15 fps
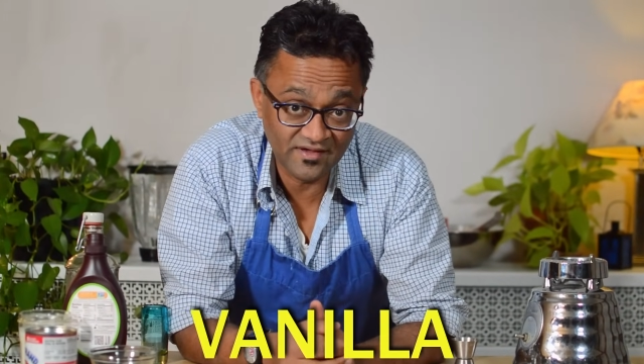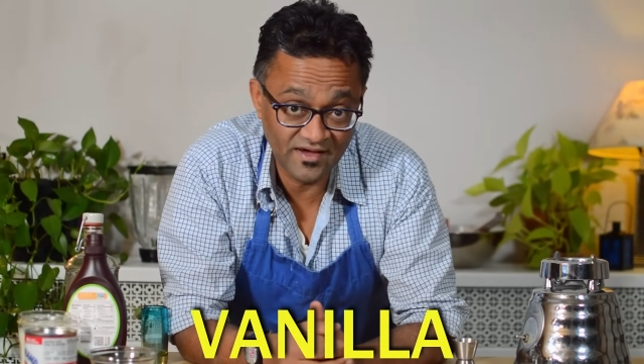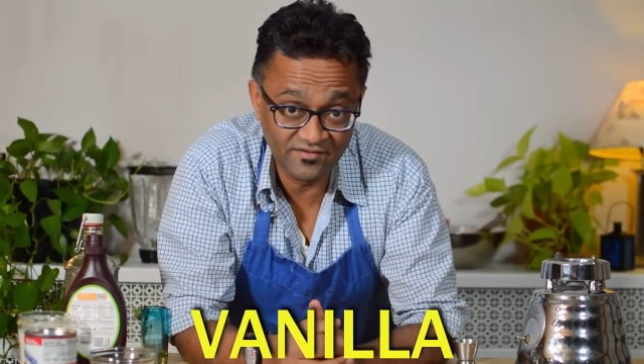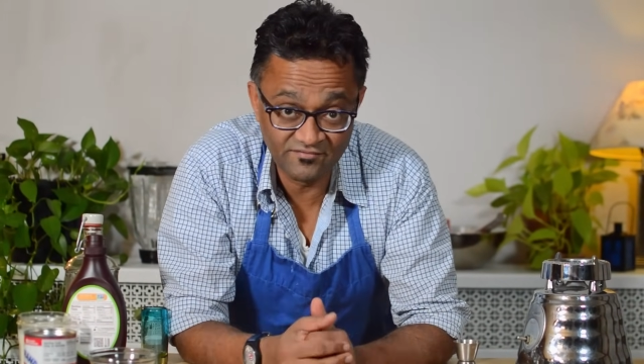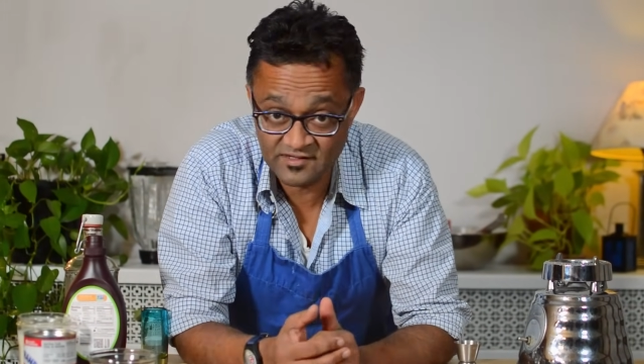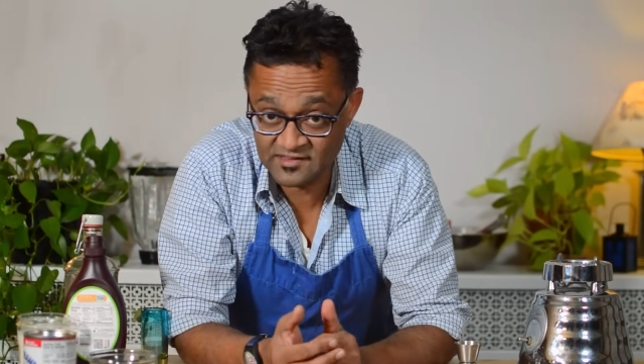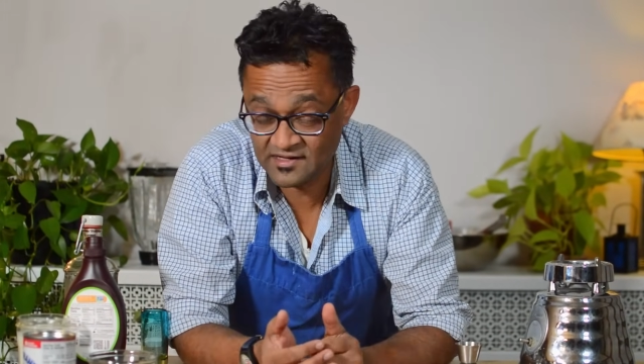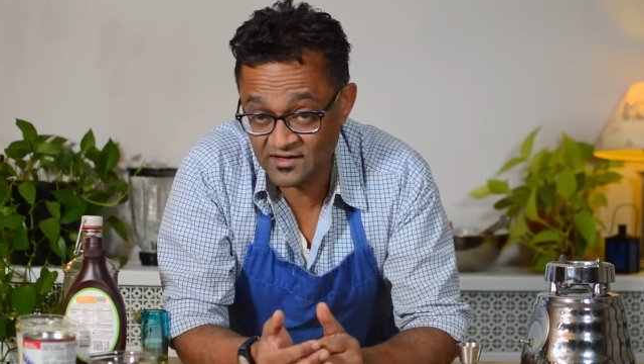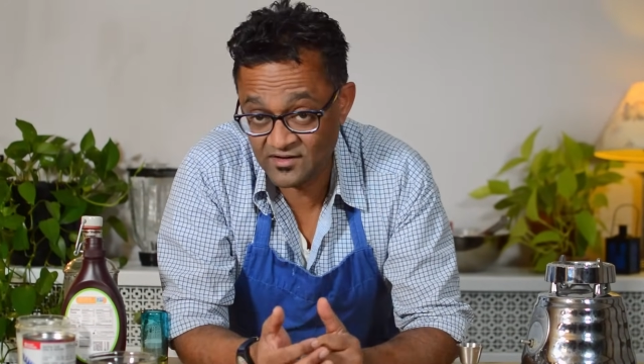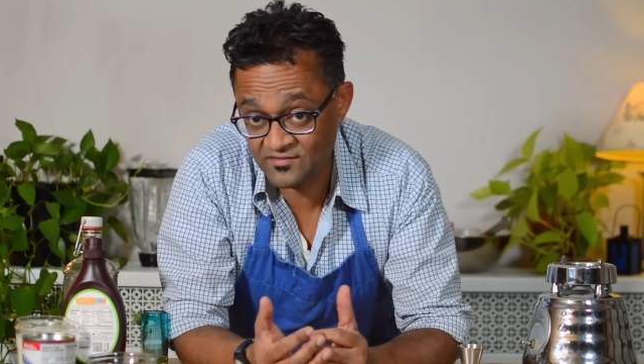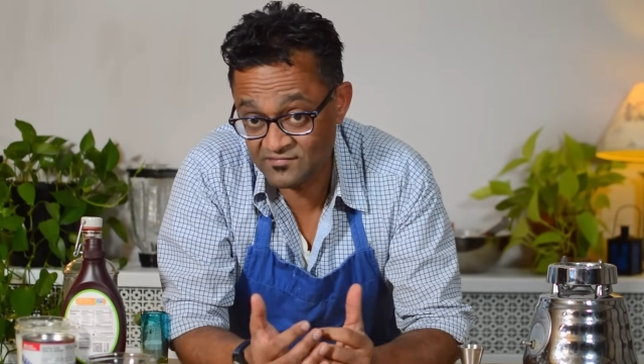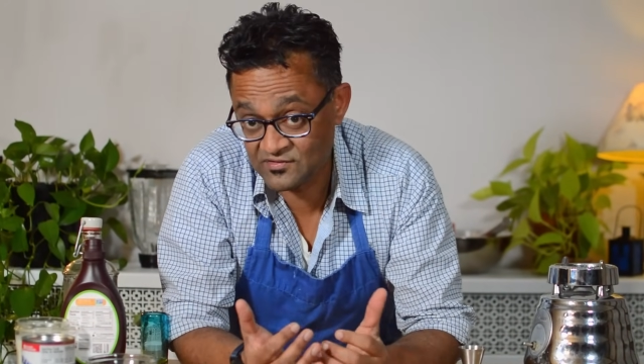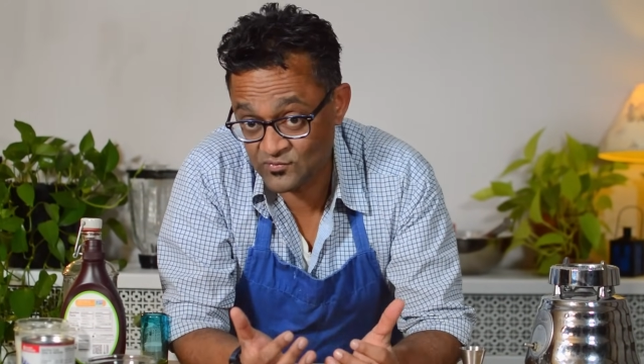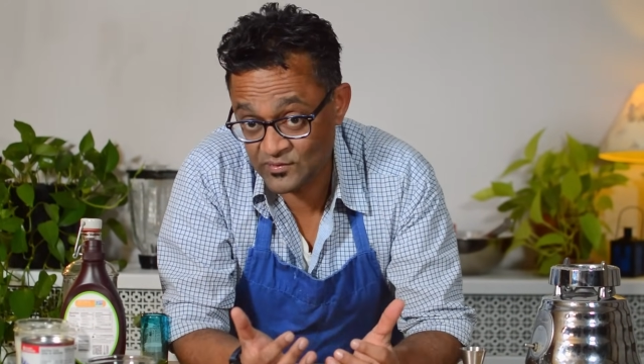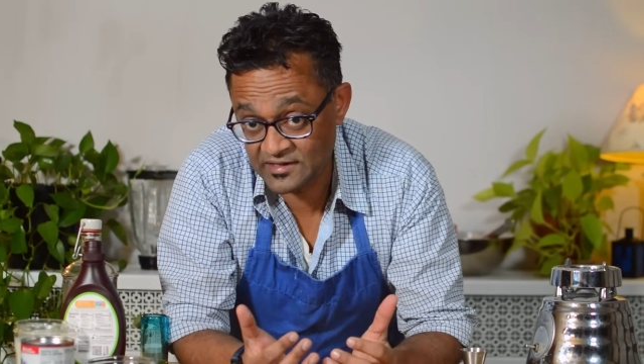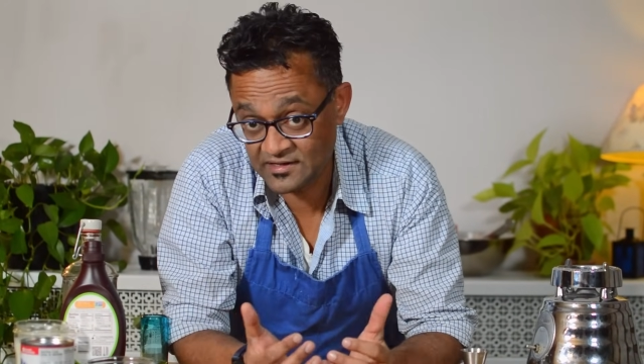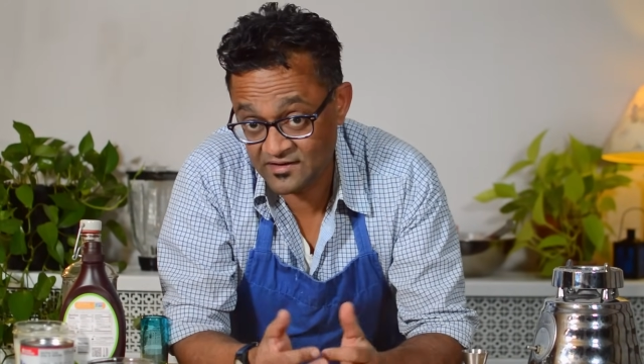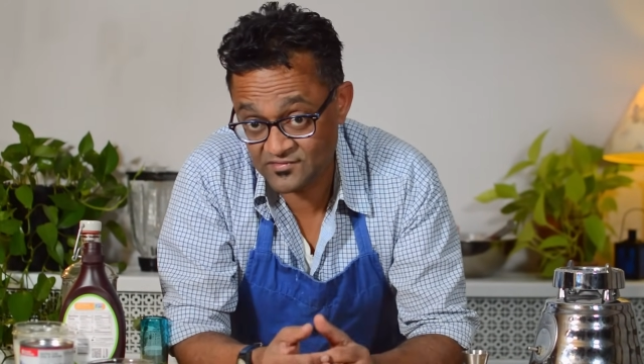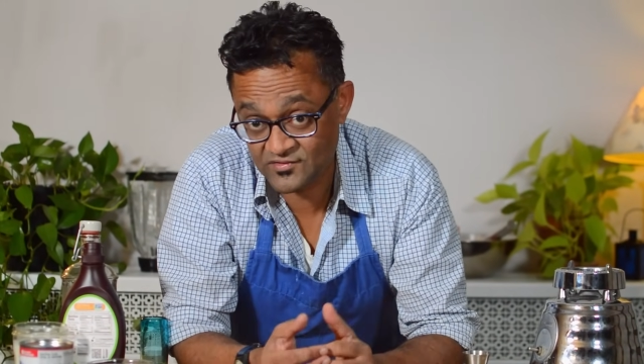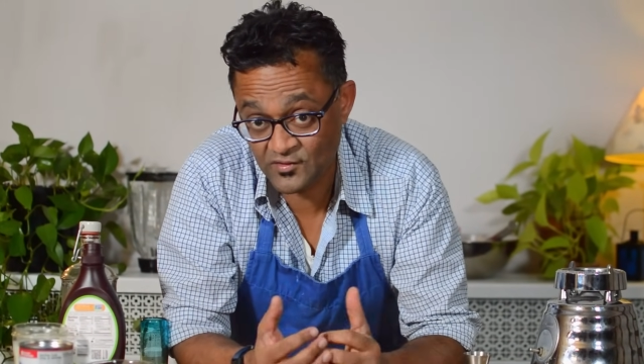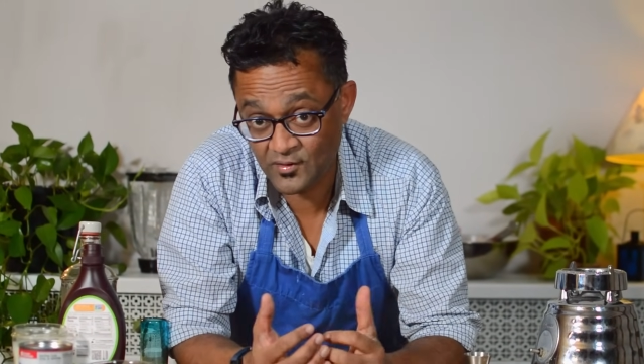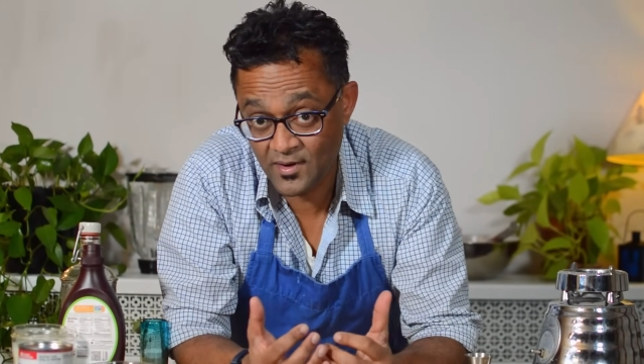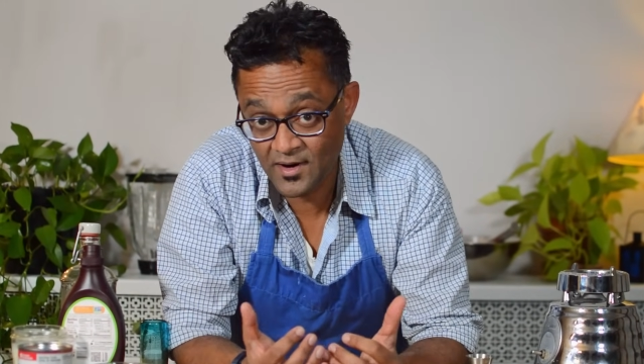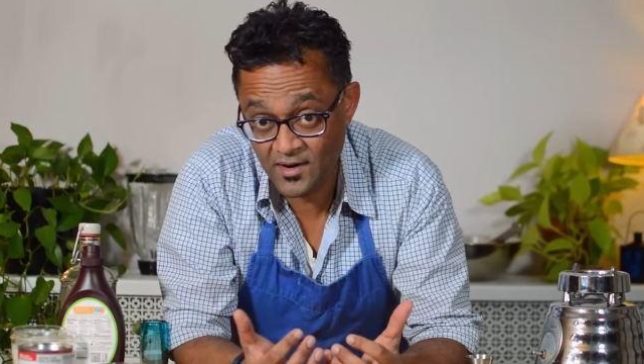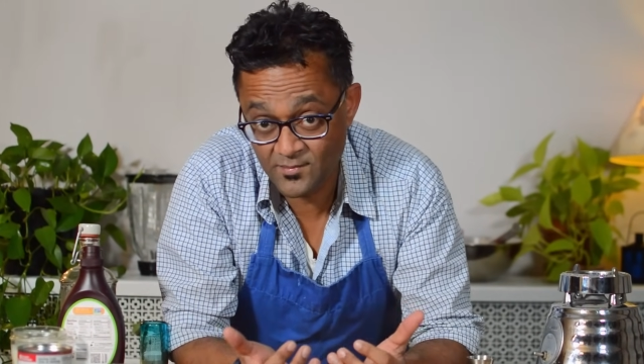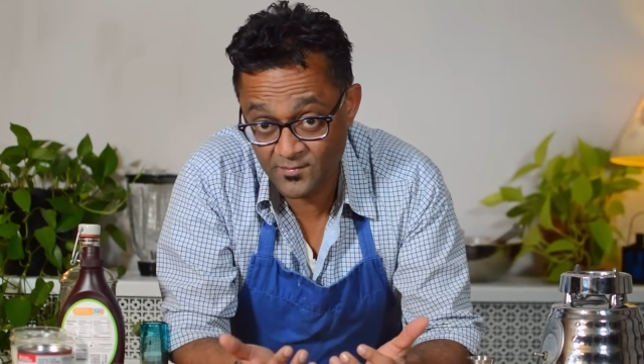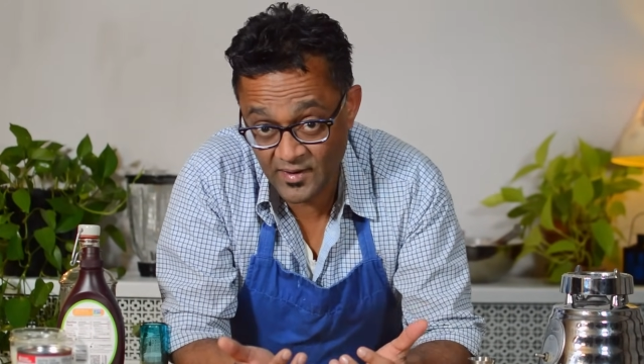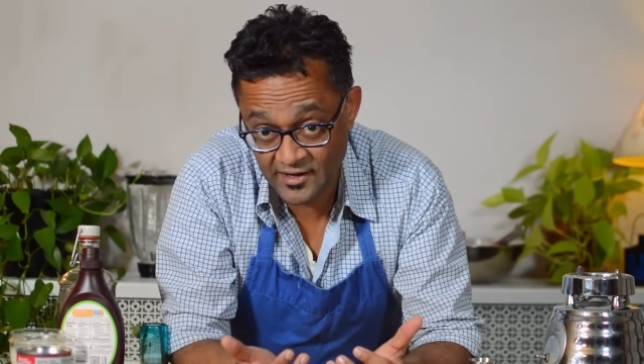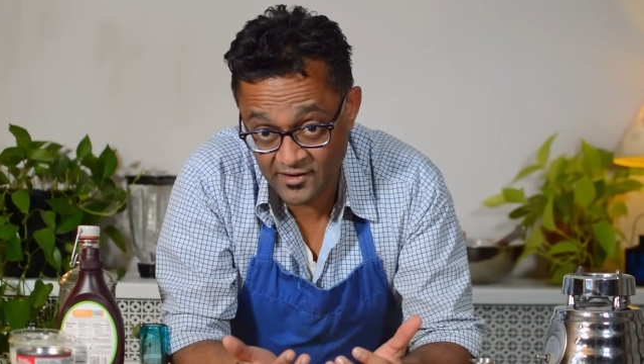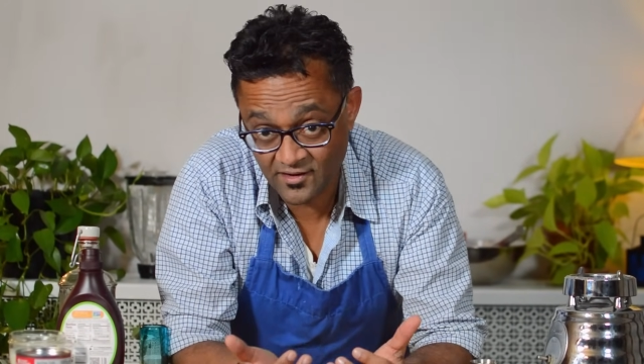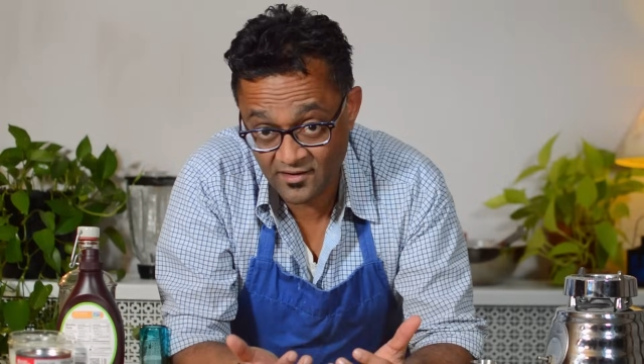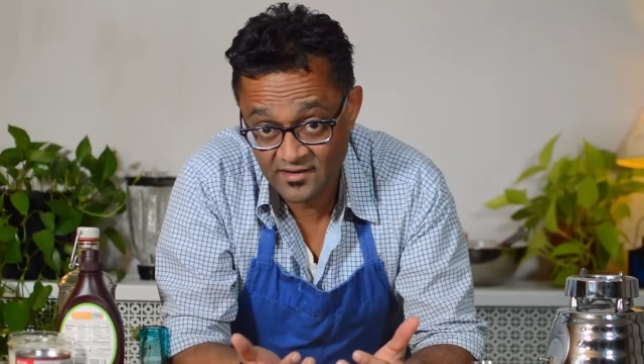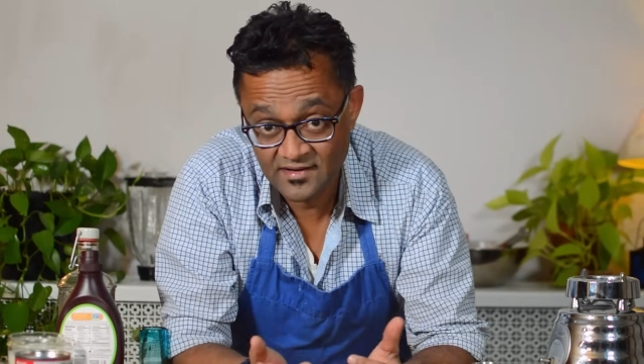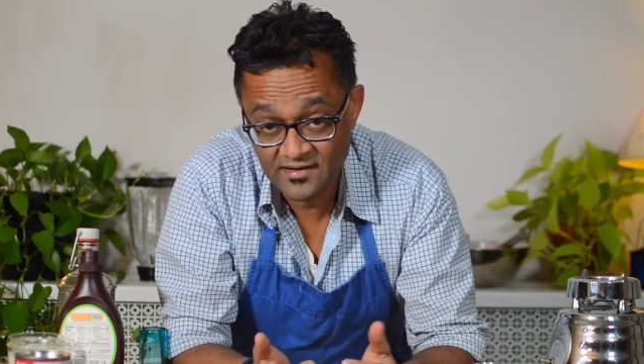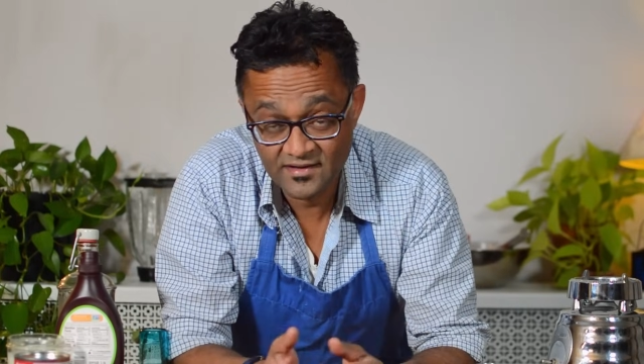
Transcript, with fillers: everything of a sweet nature better.